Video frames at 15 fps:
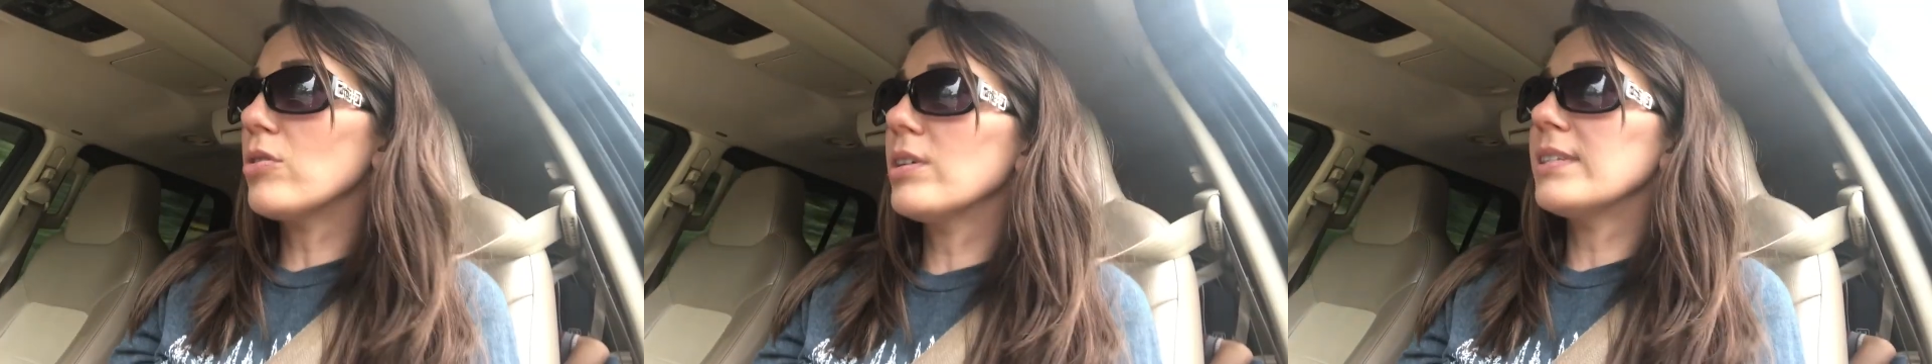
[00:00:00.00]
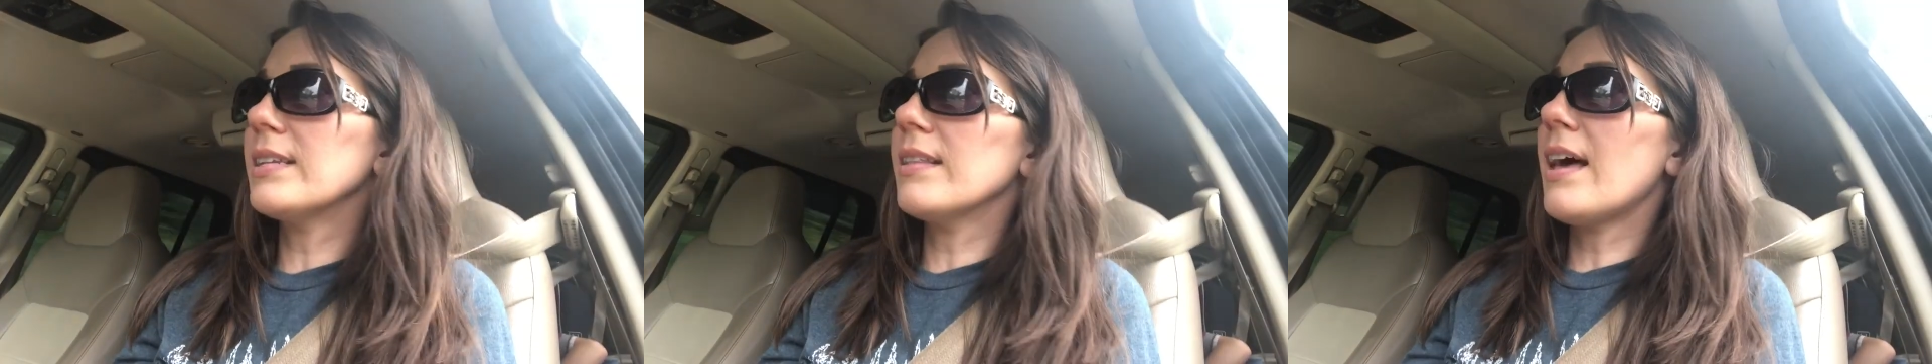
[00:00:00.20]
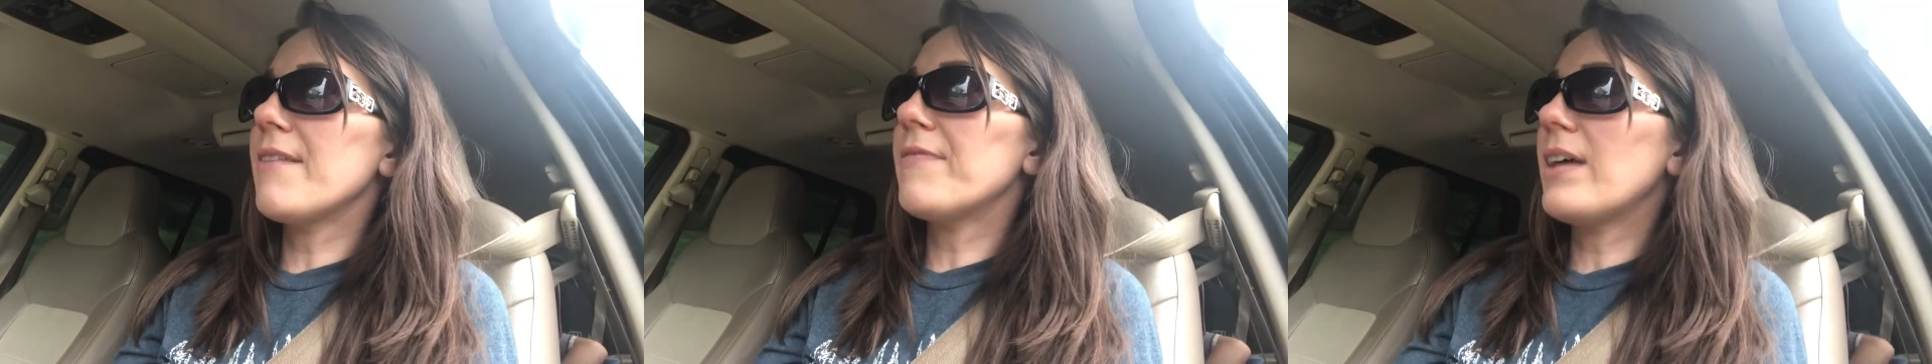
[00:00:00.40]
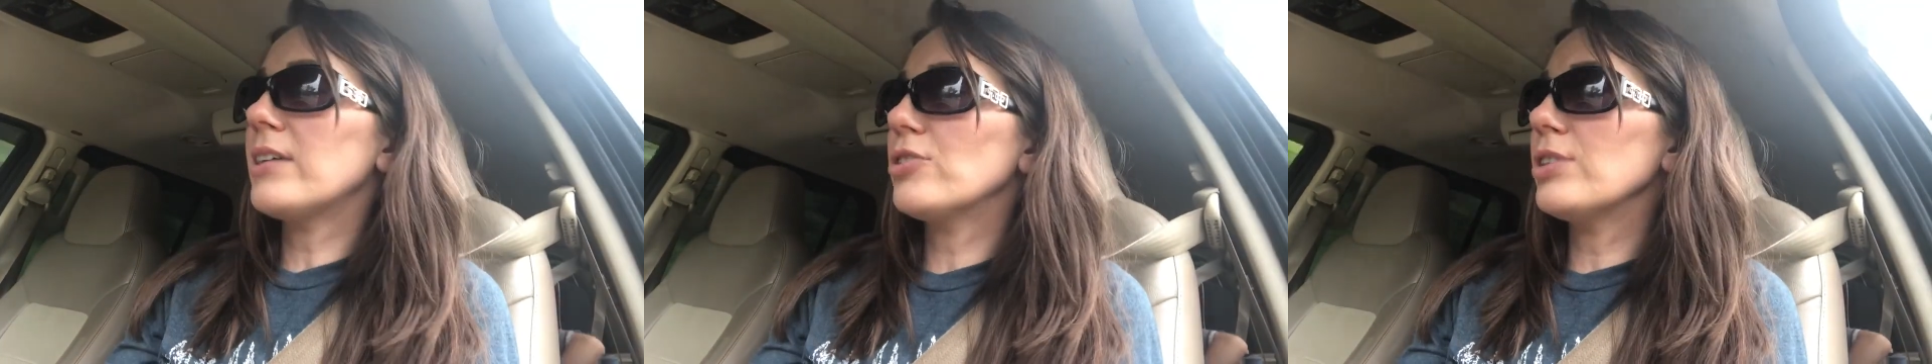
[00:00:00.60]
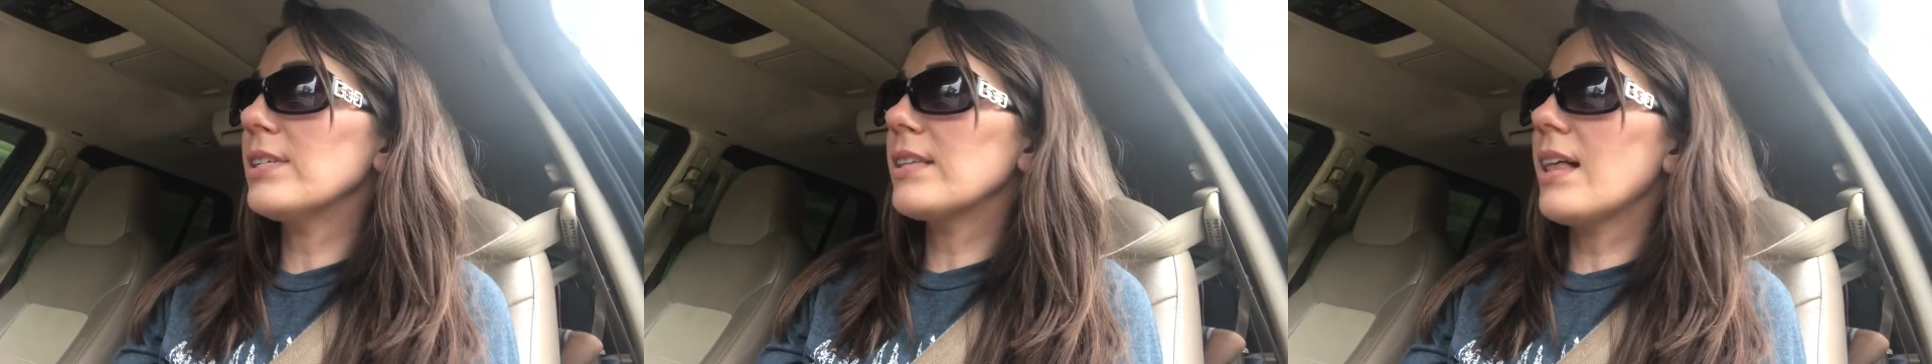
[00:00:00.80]
because the Life
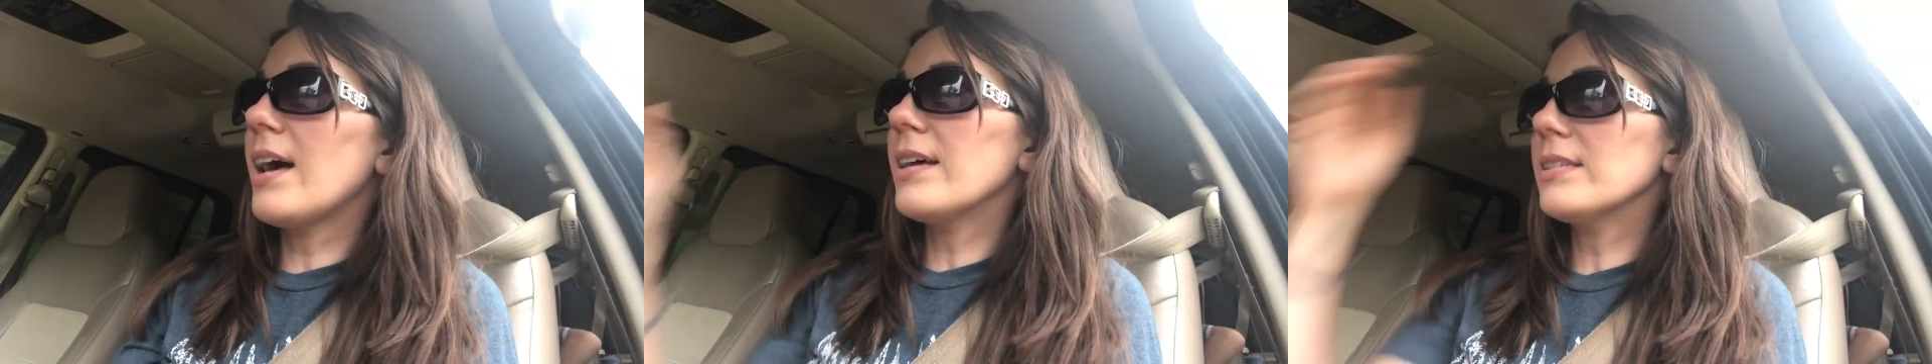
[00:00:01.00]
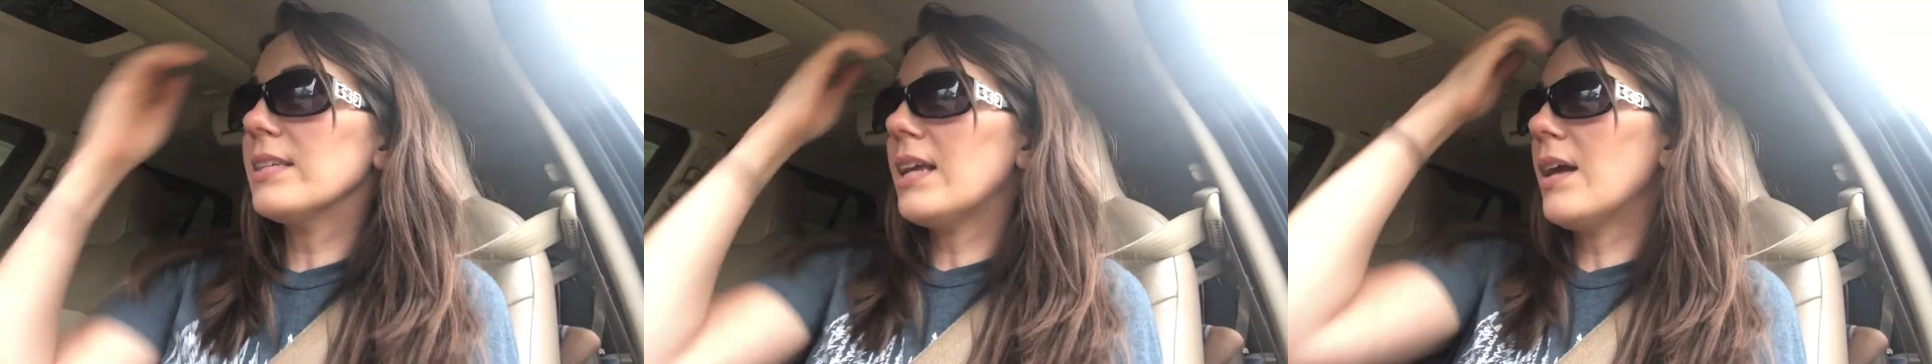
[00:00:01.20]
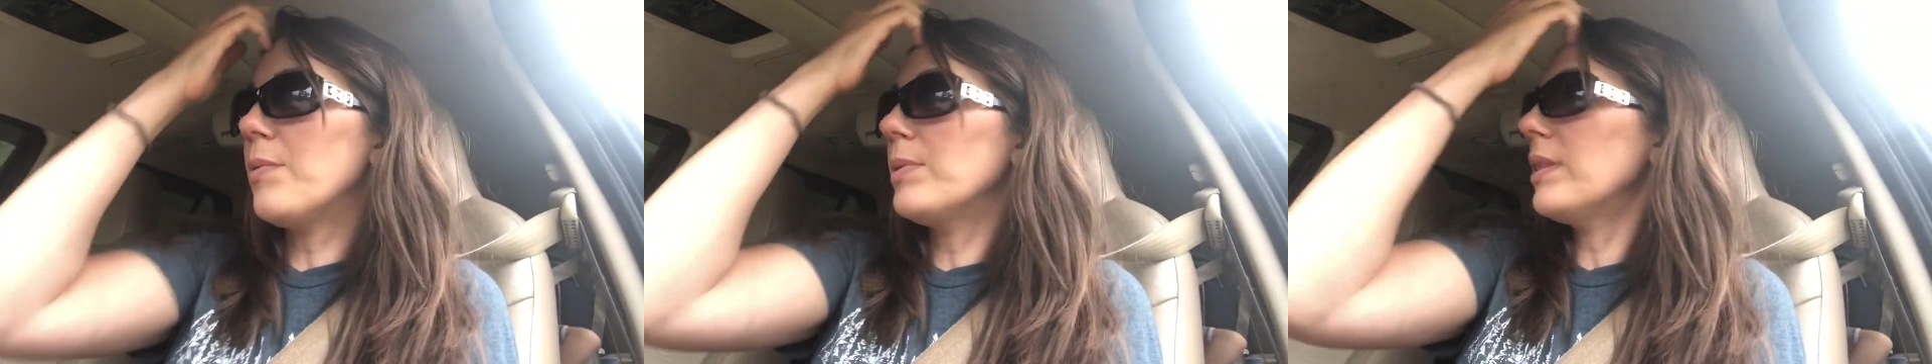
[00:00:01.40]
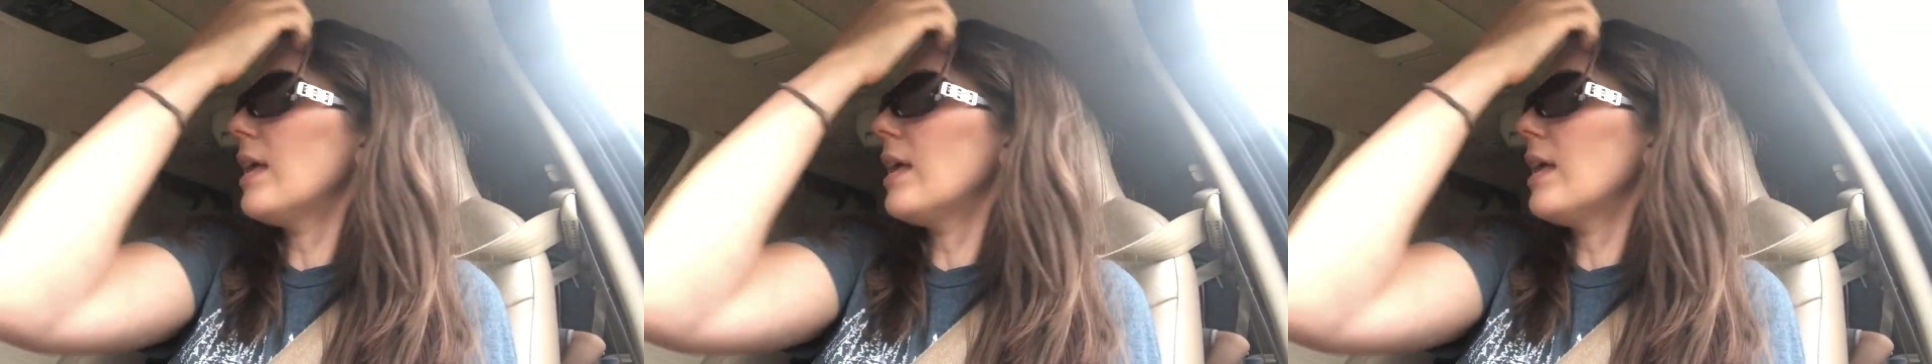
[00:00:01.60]
Factory is glass and I would